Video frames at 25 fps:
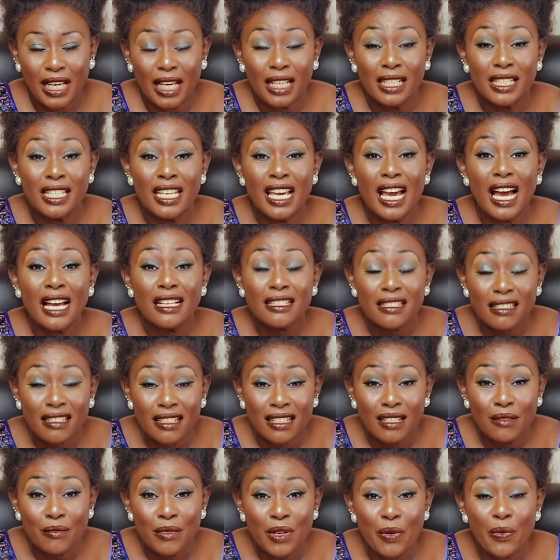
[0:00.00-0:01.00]
And they're
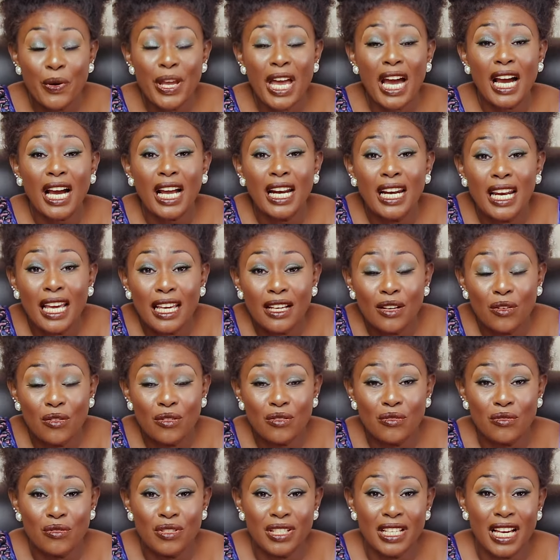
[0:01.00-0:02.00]
asking me, where can I
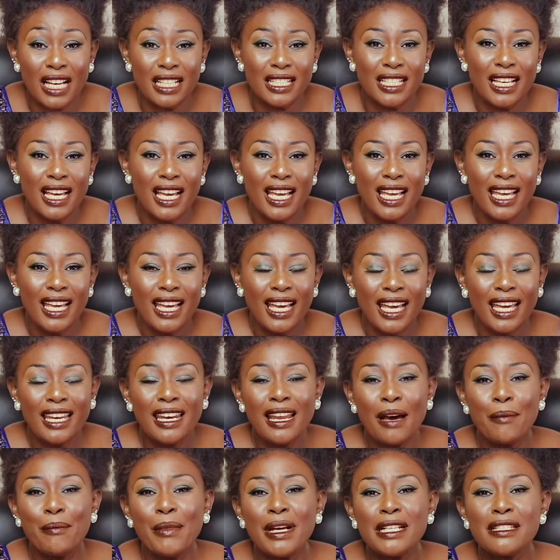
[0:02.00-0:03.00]
go to church?
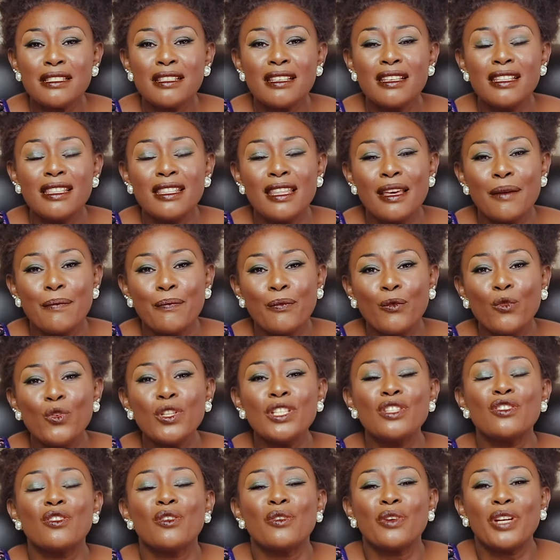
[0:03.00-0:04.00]
And I'm asking them,
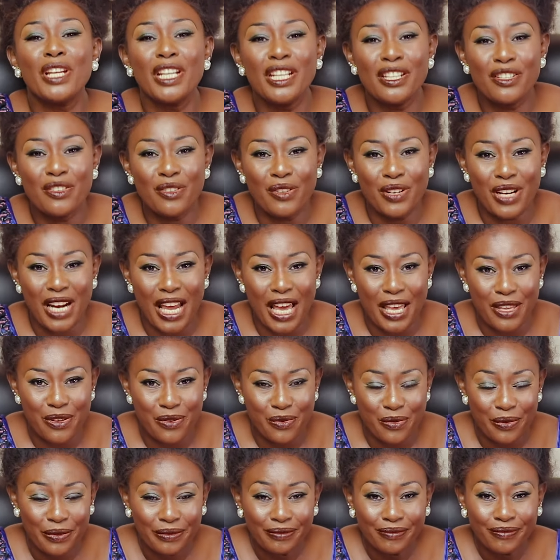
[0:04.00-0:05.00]
which location are
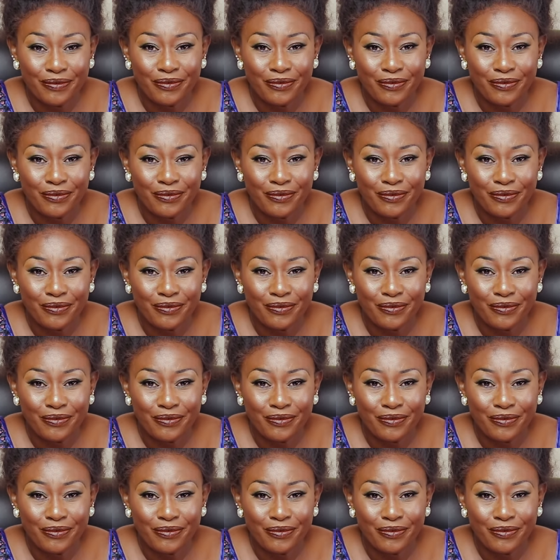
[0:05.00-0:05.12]
you?